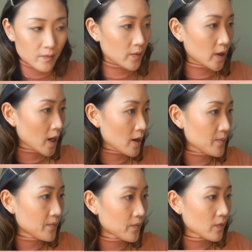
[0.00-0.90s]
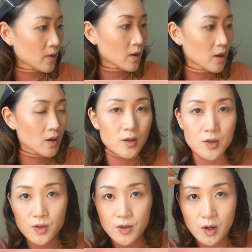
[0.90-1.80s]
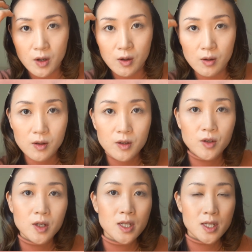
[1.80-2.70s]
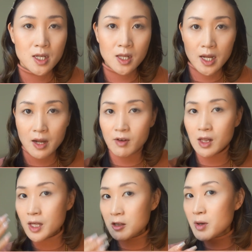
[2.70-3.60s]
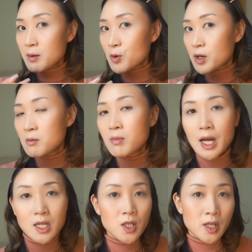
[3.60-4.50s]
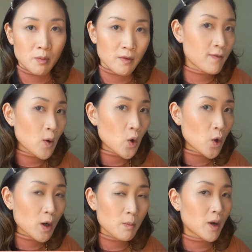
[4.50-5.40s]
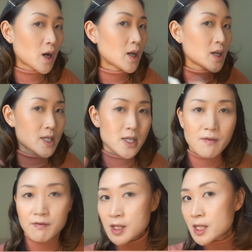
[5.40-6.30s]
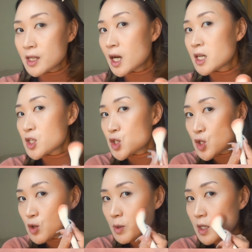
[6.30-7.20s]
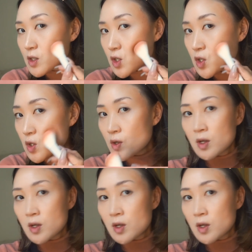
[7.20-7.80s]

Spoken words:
Okay, so you can see that I have a little bit more complexion than before, but it's definitely not too much.